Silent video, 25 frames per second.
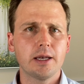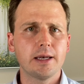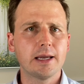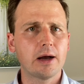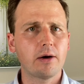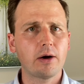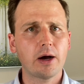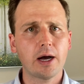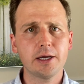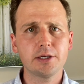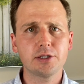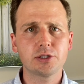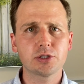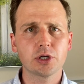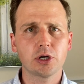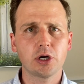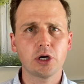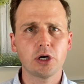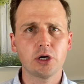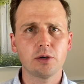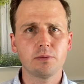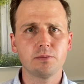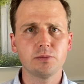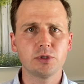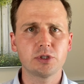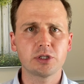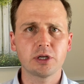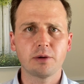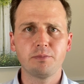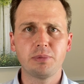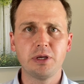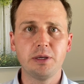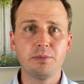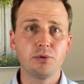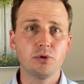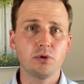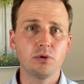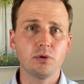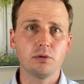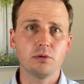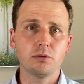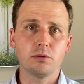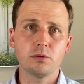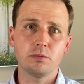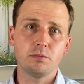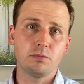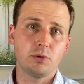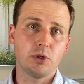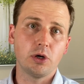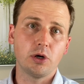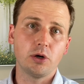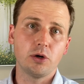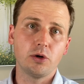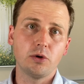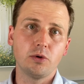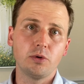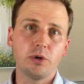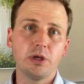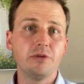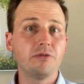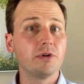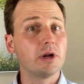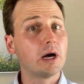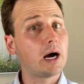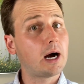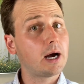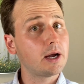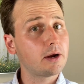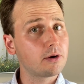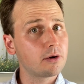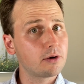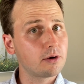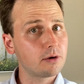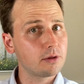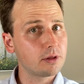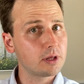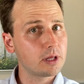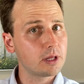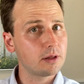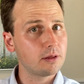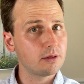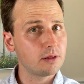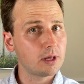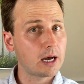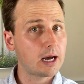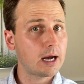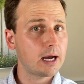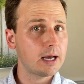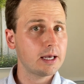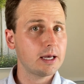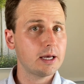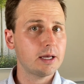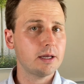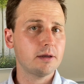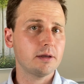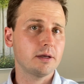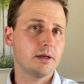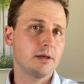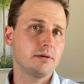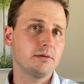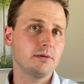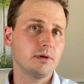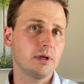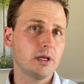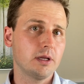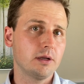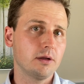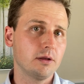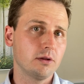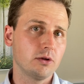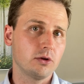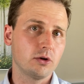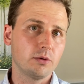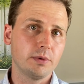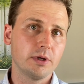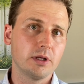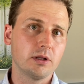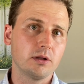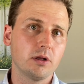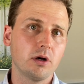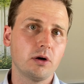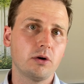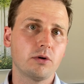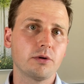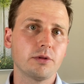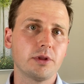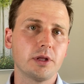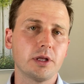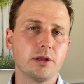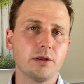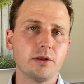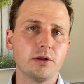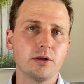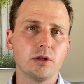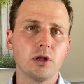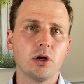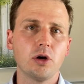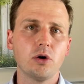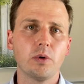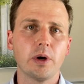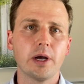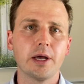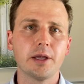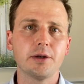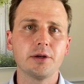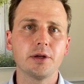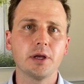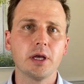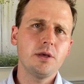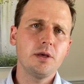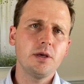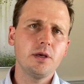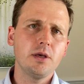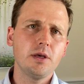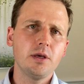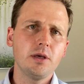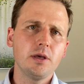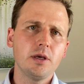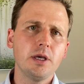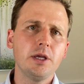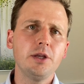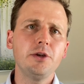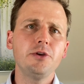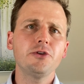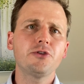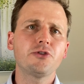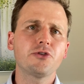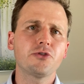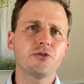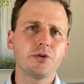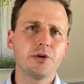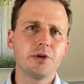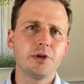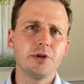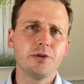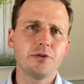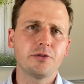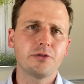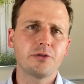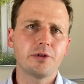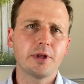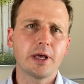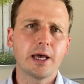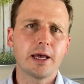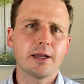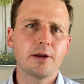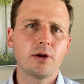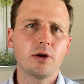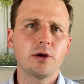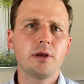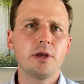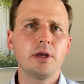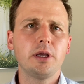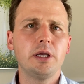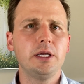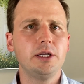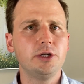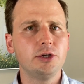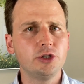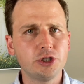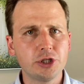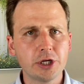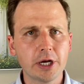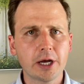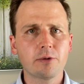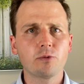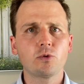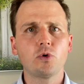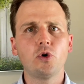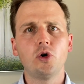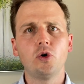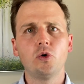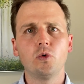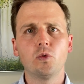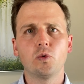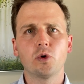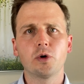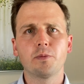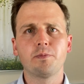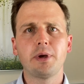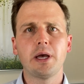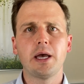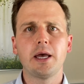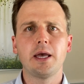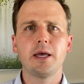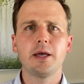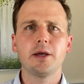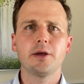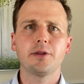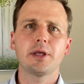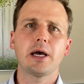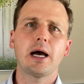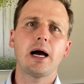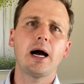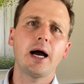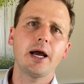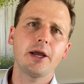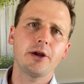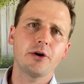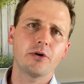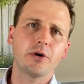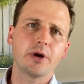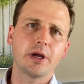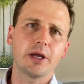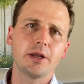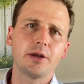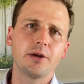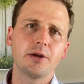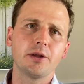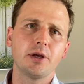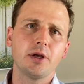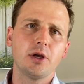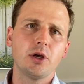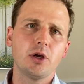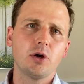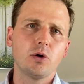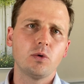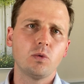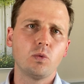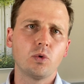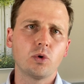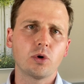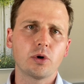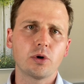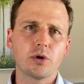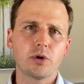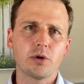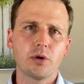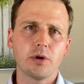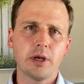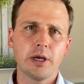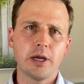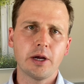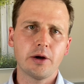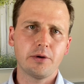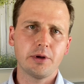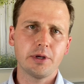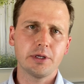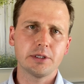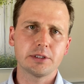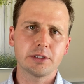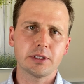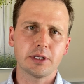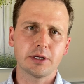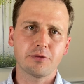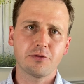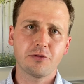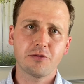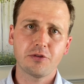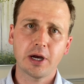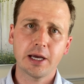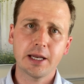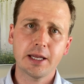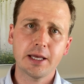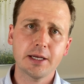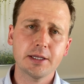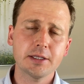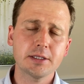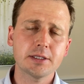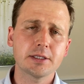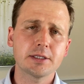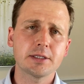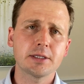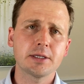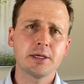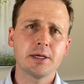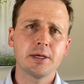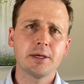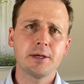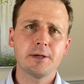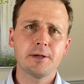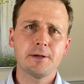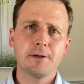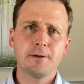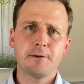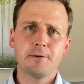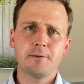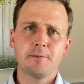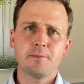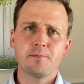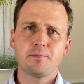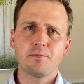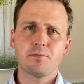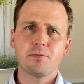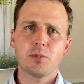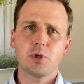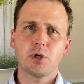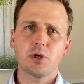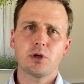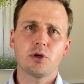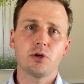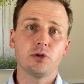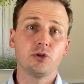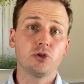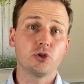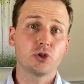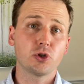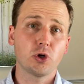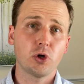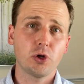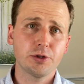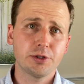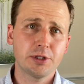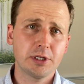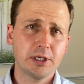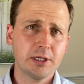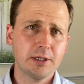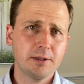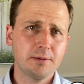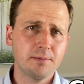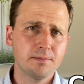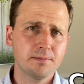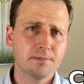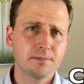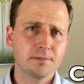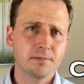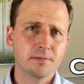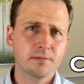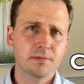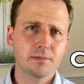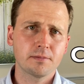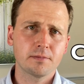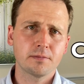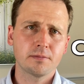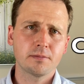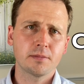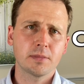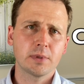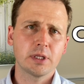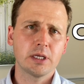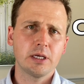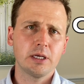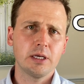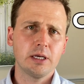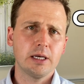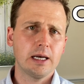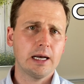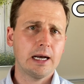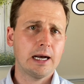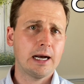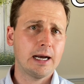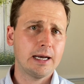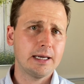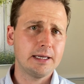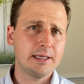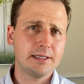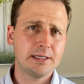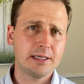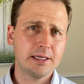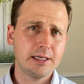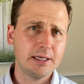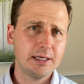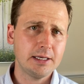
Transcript: Now, I saw some people go even higher than the high end and a little bit lower than the low end. The industries that in general were paying on the higher end were areas like finance, consulting, IT,